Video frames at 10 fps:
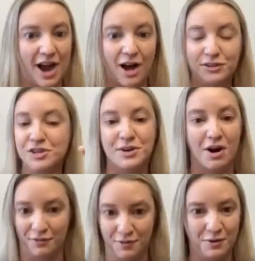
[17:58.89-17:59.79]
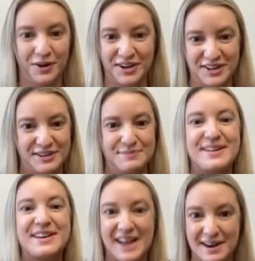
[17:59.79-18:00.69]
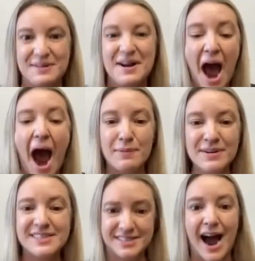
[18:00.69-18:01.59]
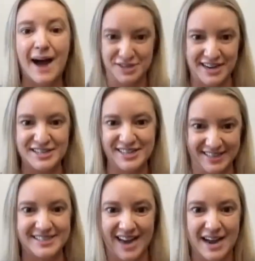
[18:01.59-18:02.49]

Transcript: I'll do it all for you because I would have stopped changing these